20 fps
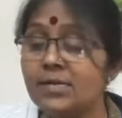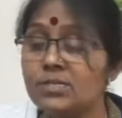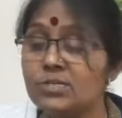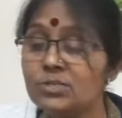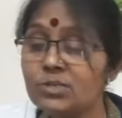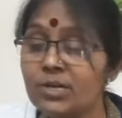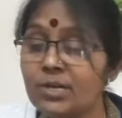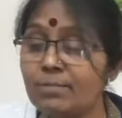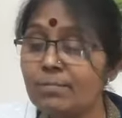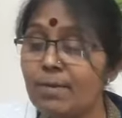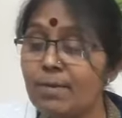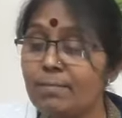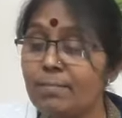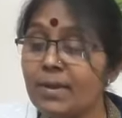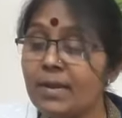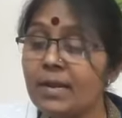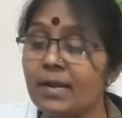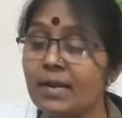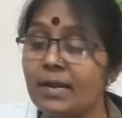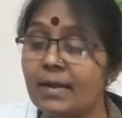So,
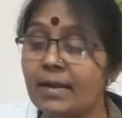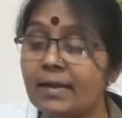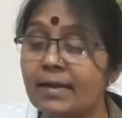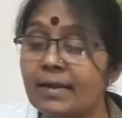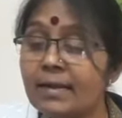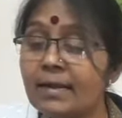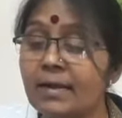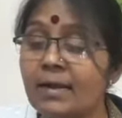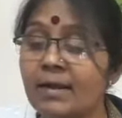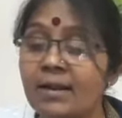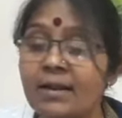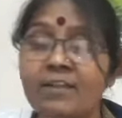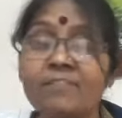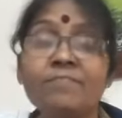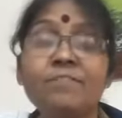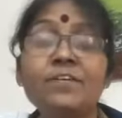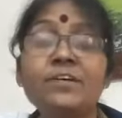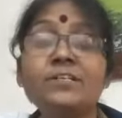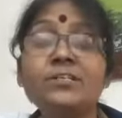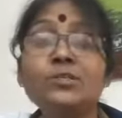remember, little
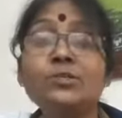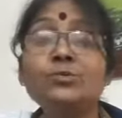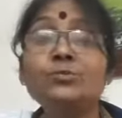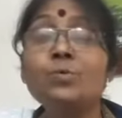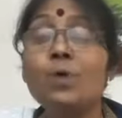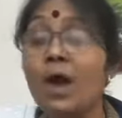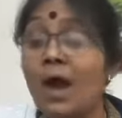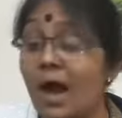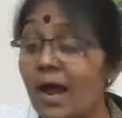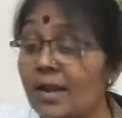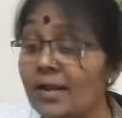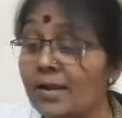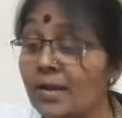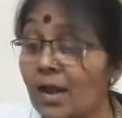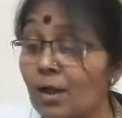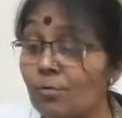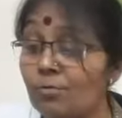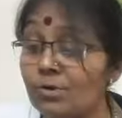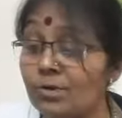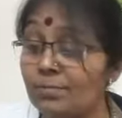refers to
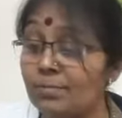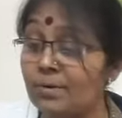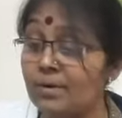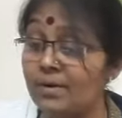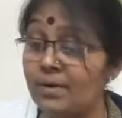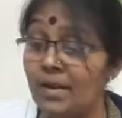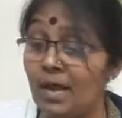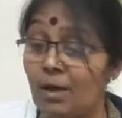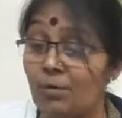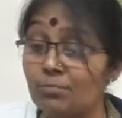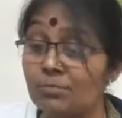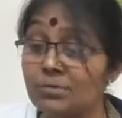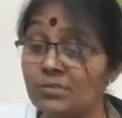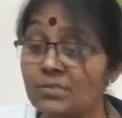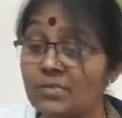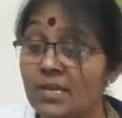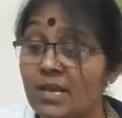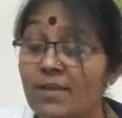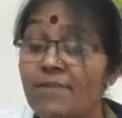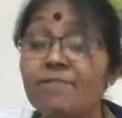uncountable
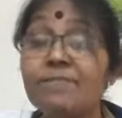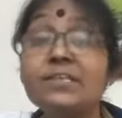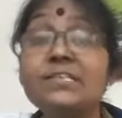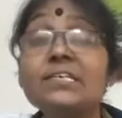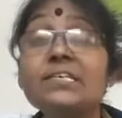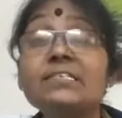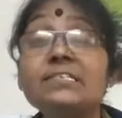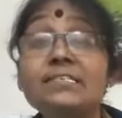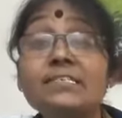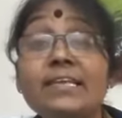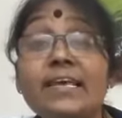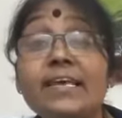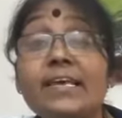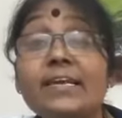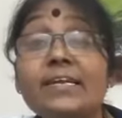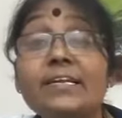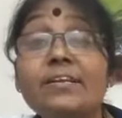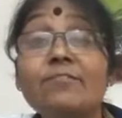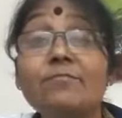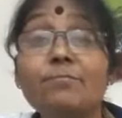nouns which has
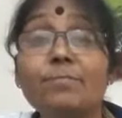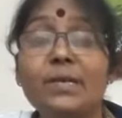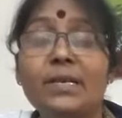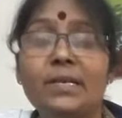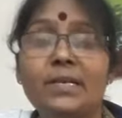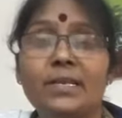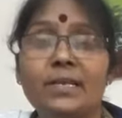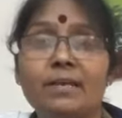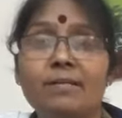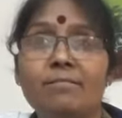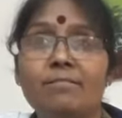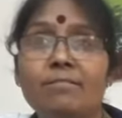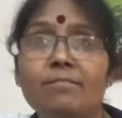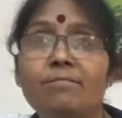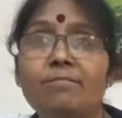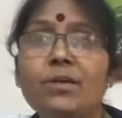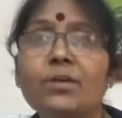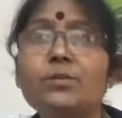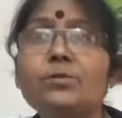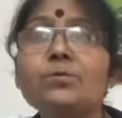negative meaning.
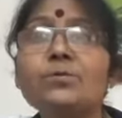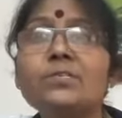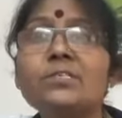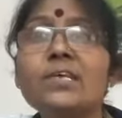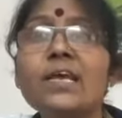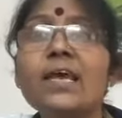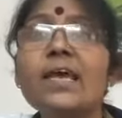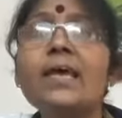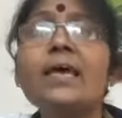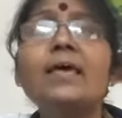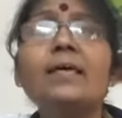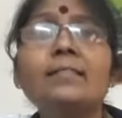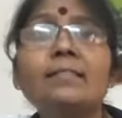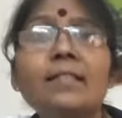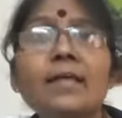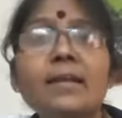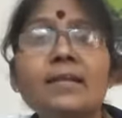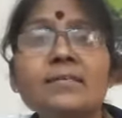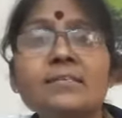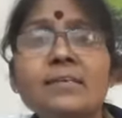When you say
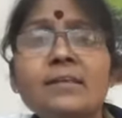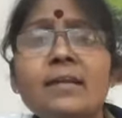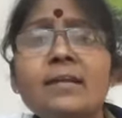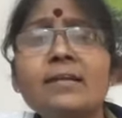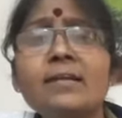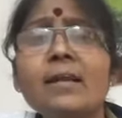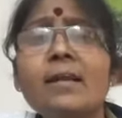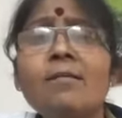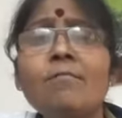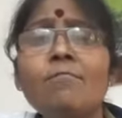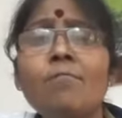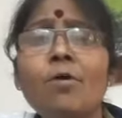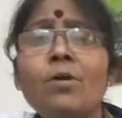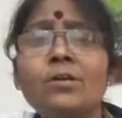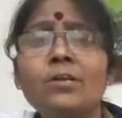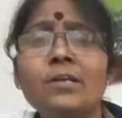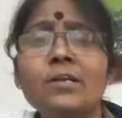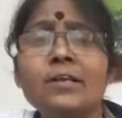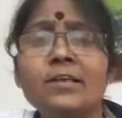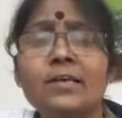there is little
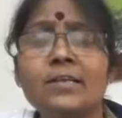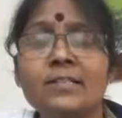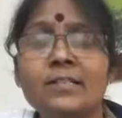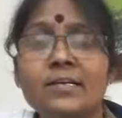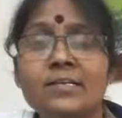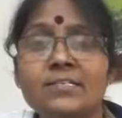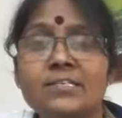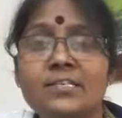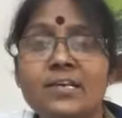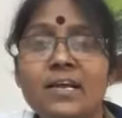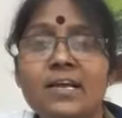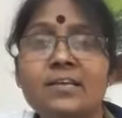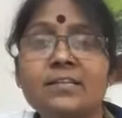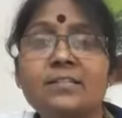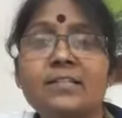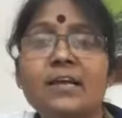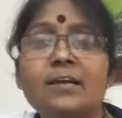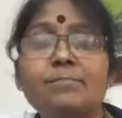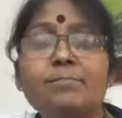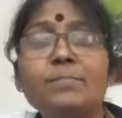water in the jug,
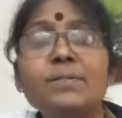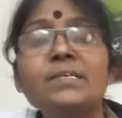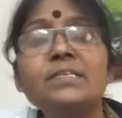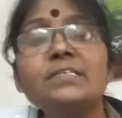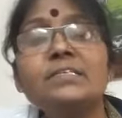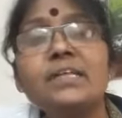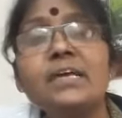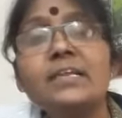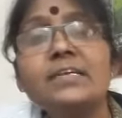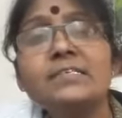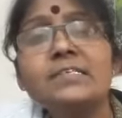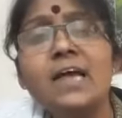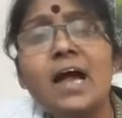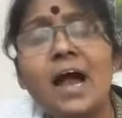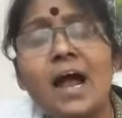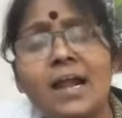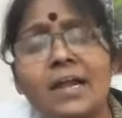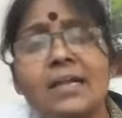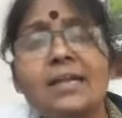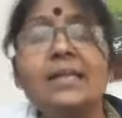that means there is
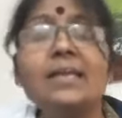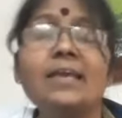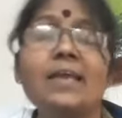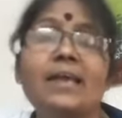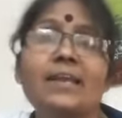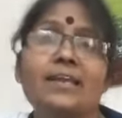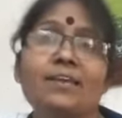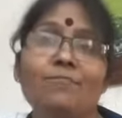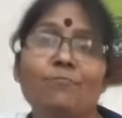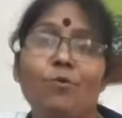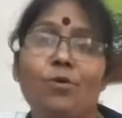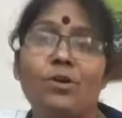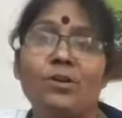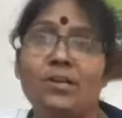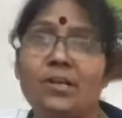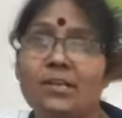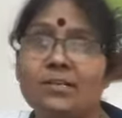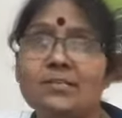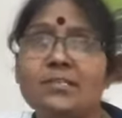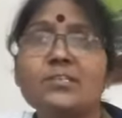hardly any
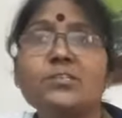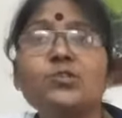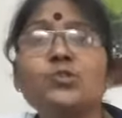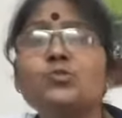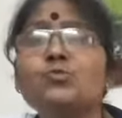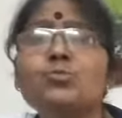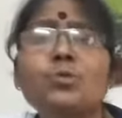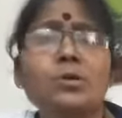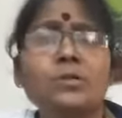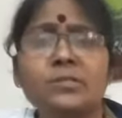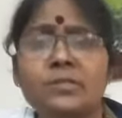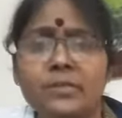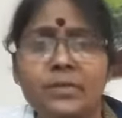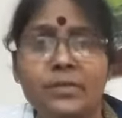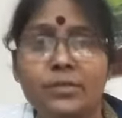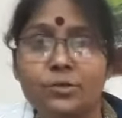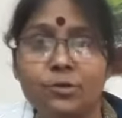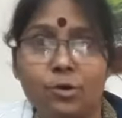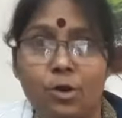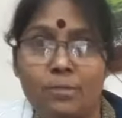water, just 2 or
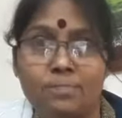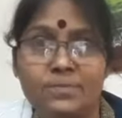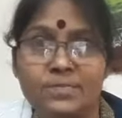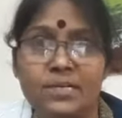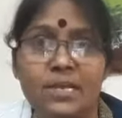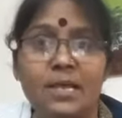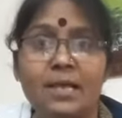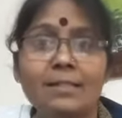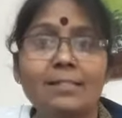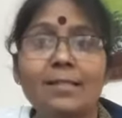3 drops.